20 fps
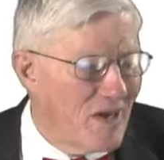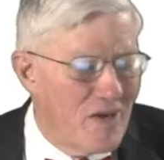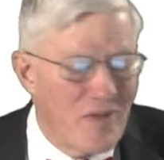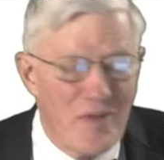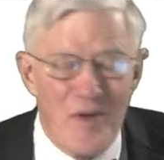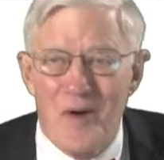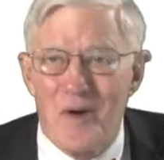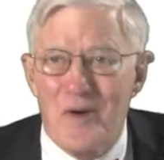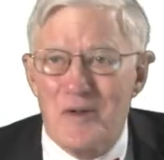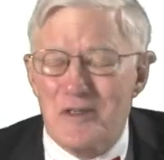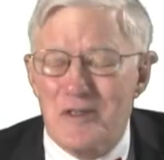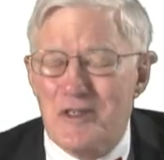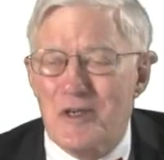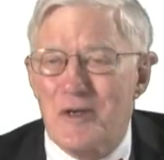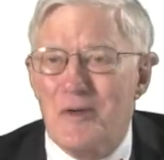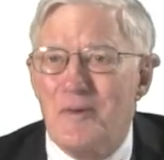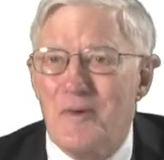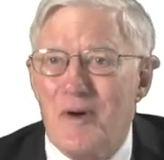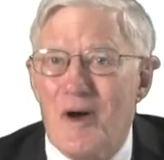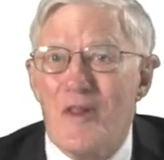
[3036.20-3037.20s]
There are
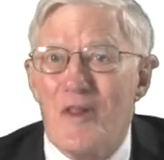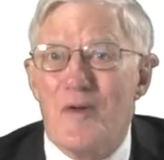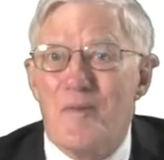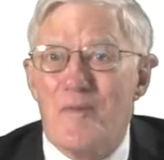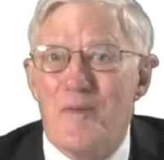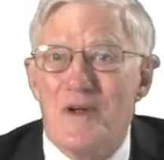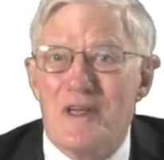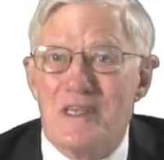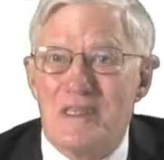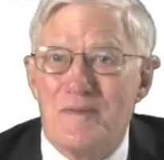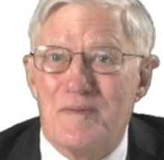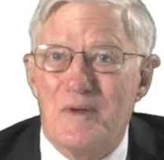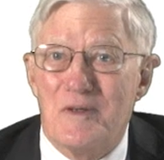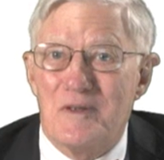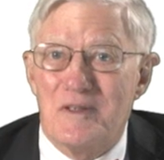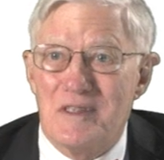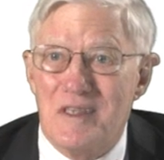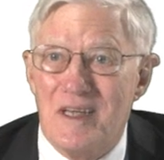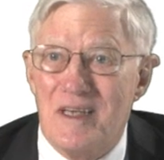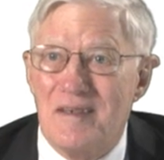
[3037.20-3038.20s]
also other
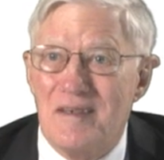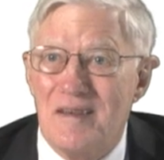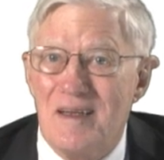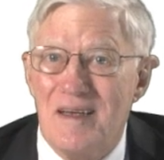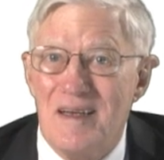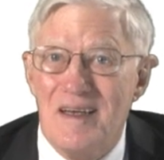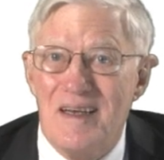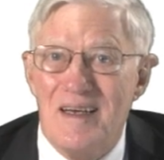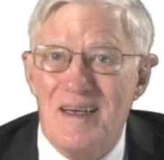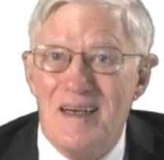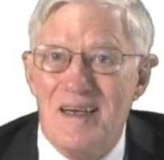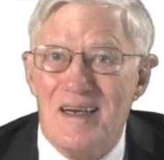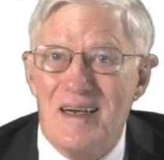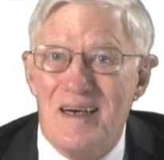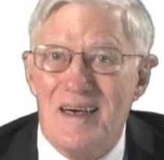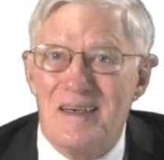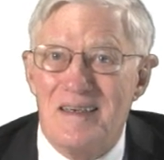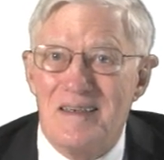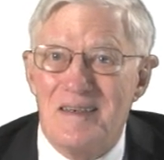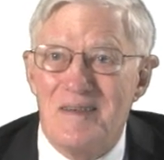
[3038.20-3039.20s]
principles that
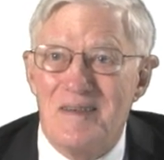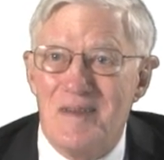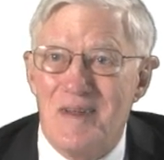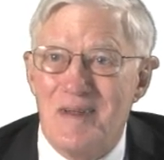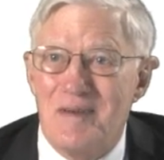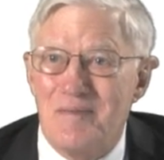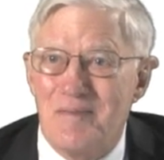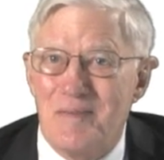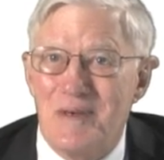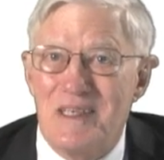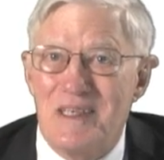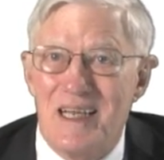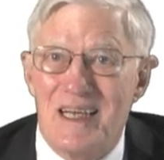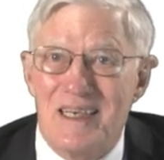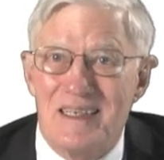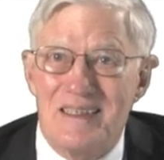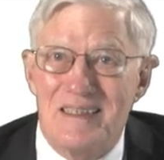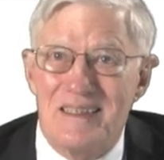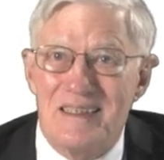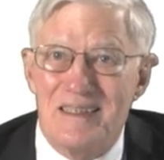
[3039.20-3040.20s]

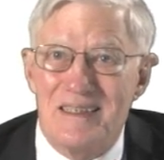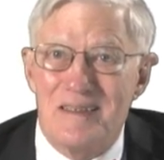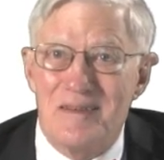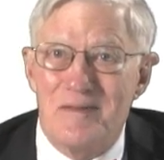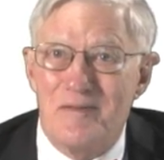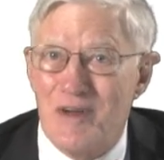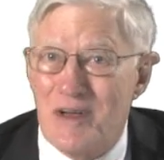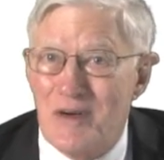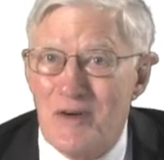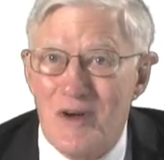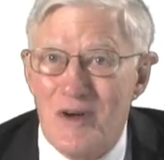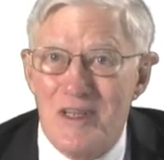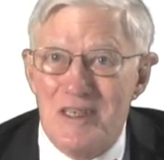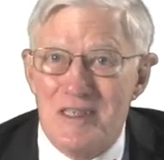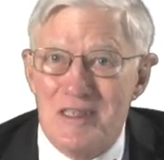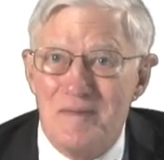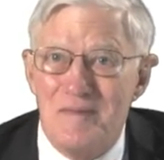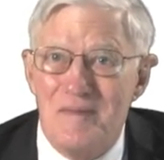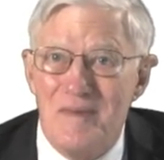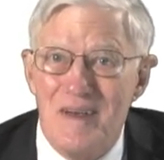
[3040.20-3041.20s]
protect
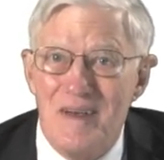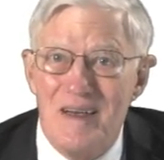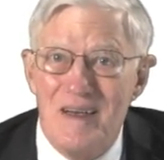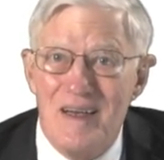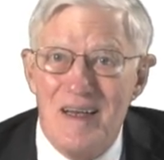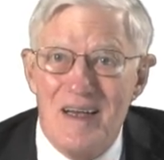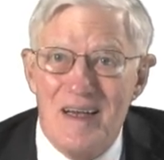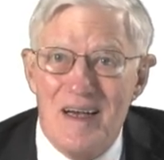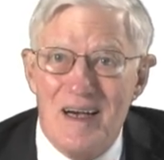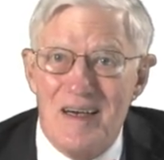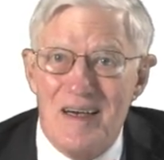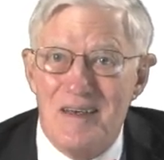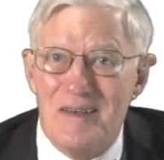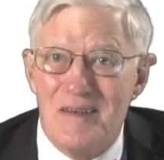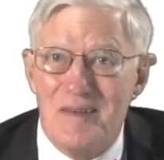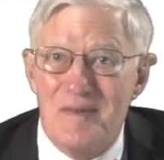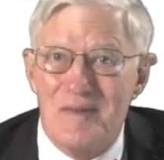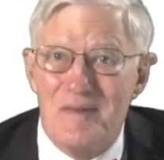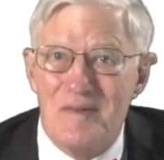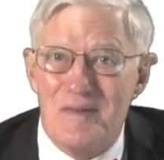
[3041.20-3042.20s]
federalism,
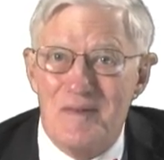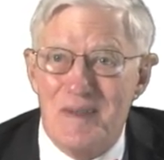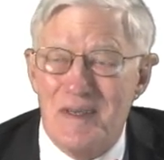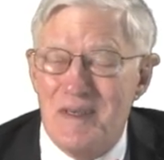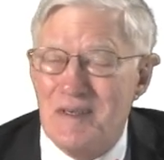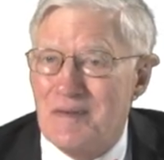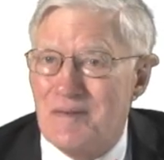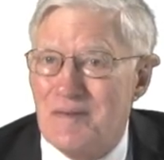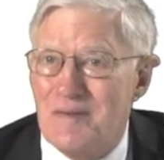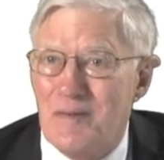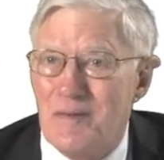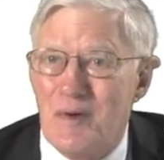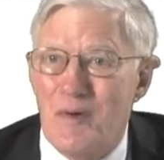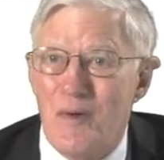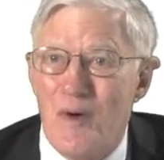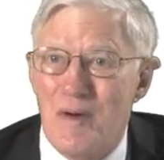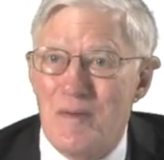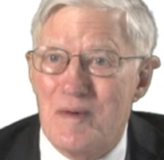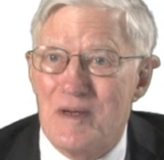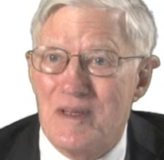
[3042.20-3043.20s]
the
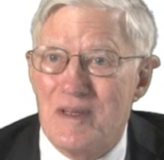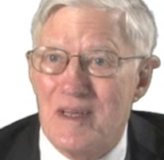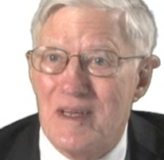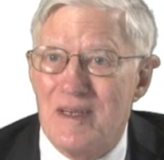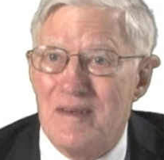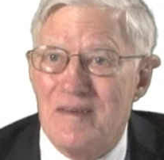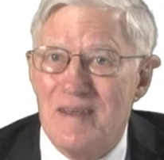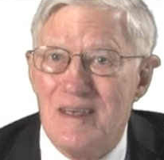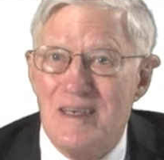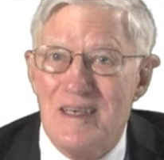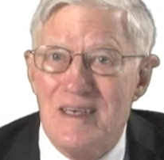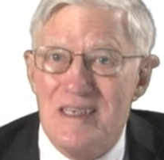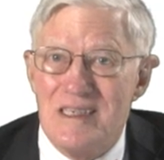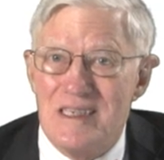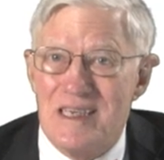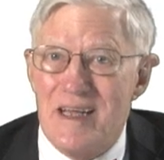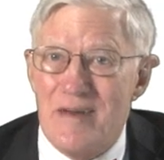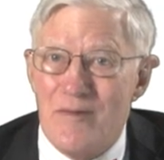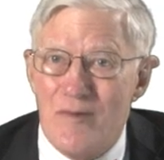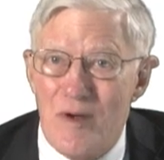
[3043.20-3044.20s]
requirement that
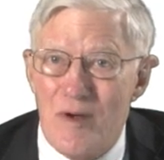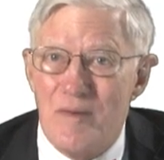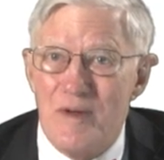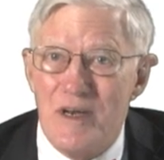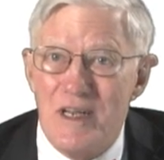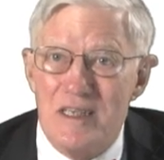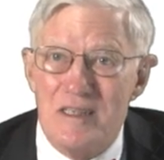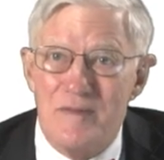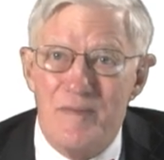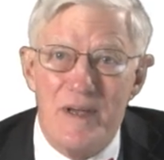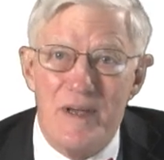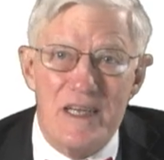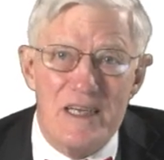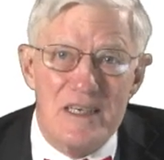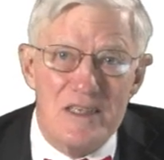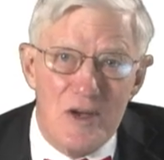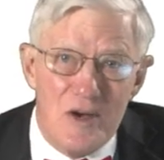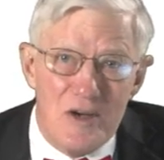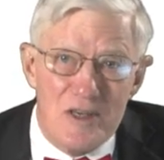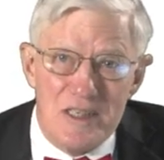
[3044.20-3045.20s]
state remedies be
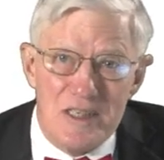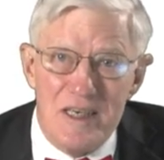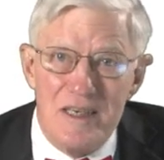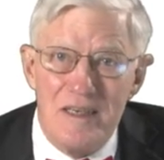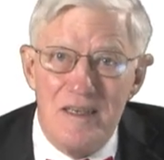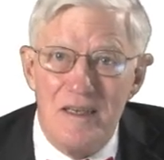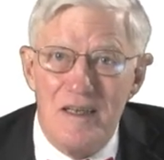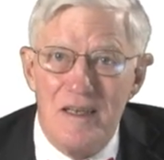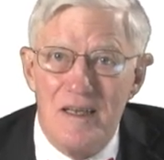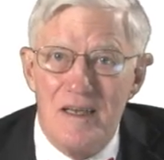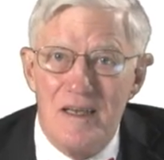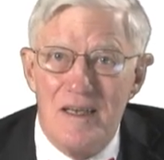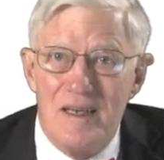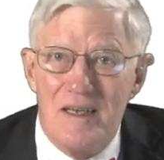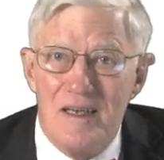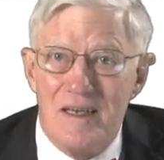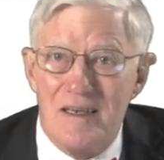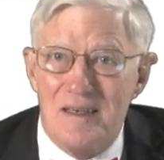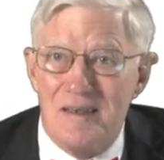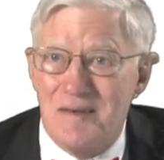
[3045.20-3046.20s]
exhausted,
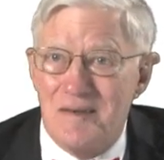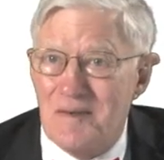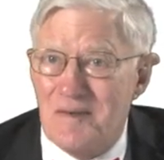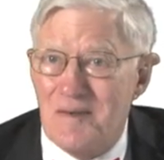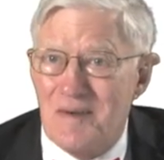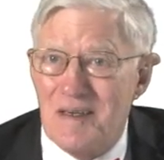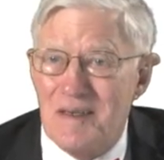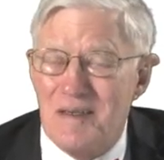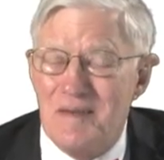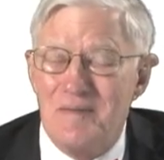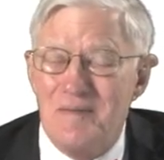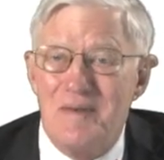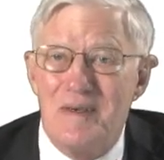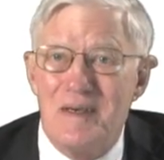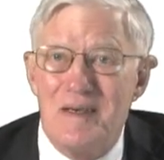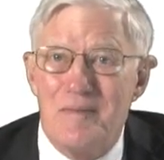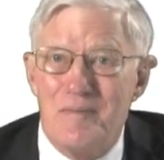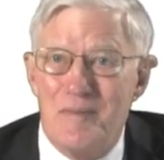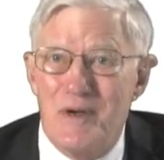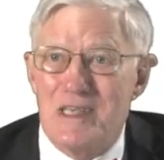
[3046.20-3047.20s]
a
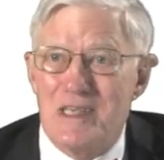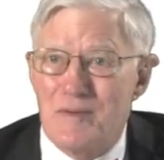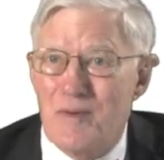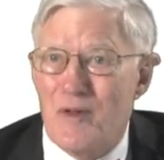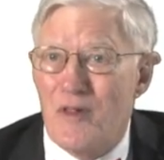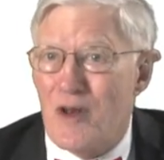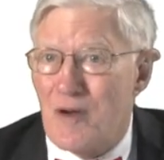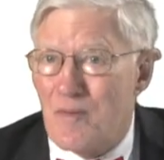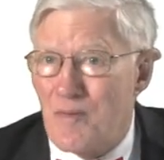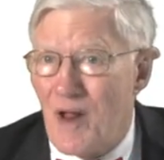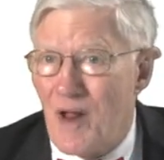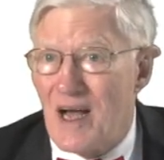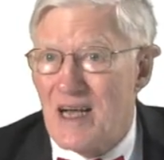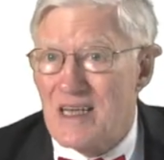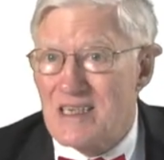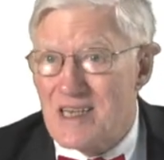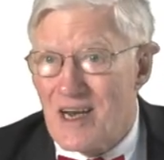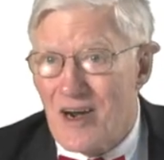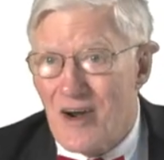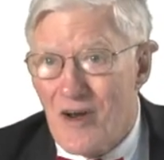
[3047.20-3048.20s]
principle that
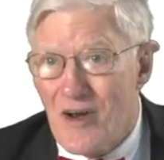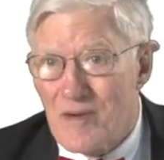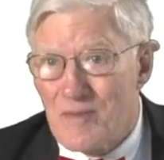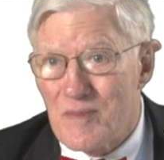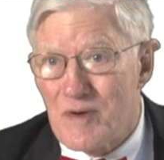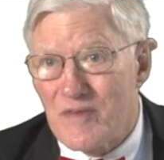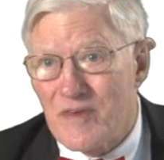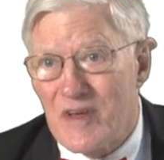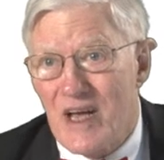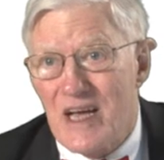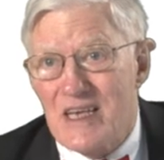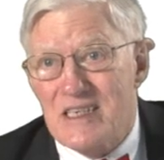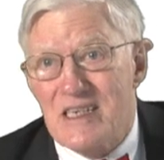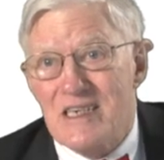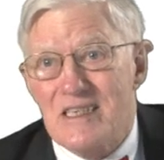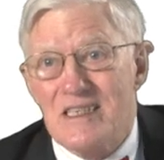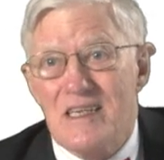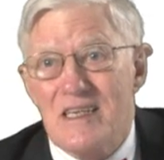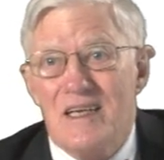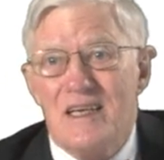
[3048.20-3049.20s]
applies in a number of
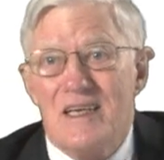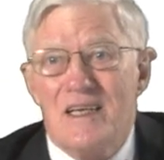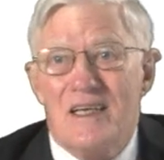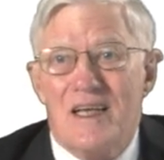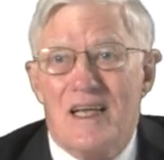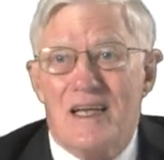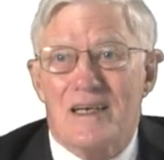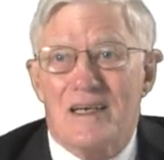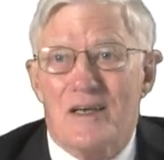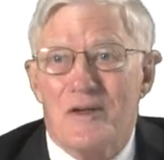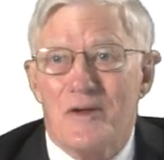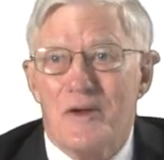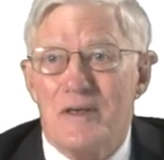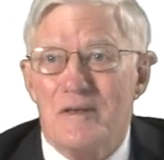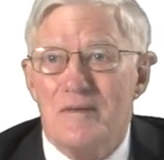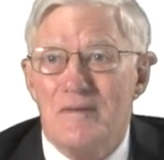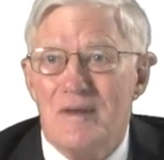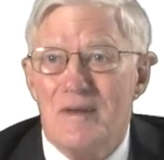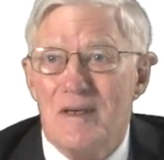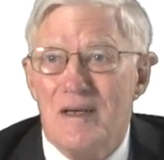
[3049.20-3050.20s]
cases,
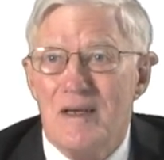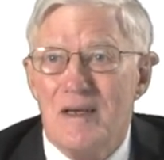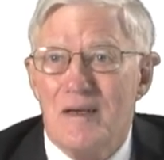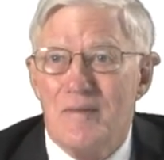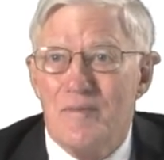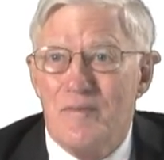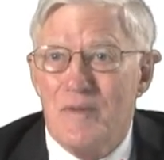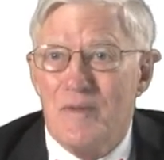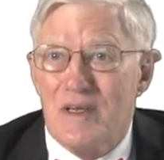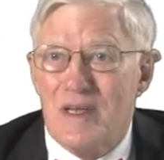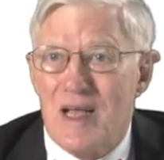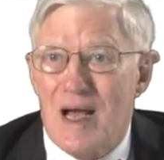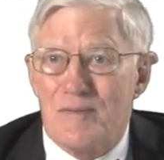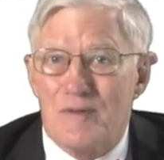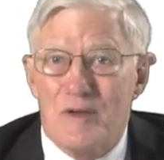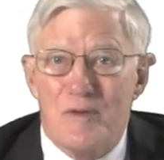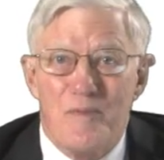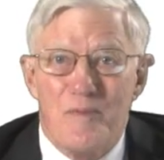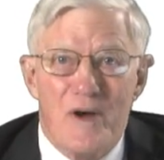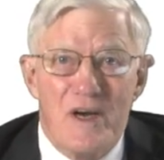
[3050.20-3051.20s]
including
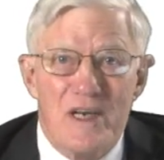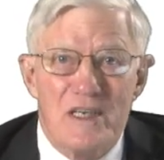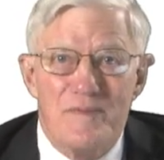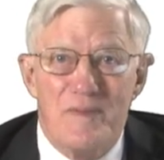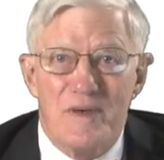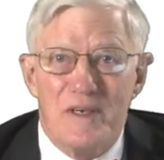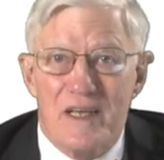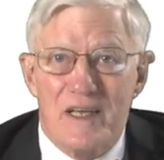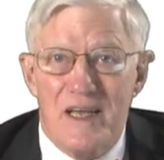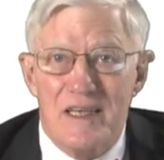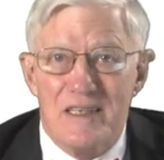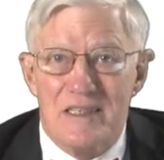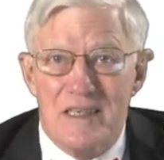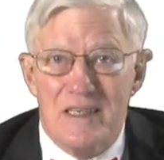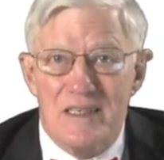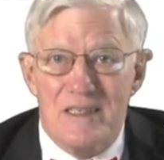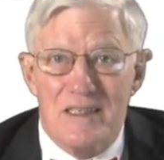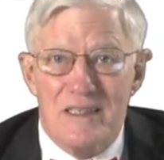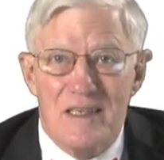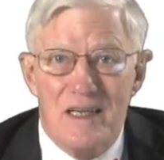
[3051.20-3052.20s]
capital punishment cases,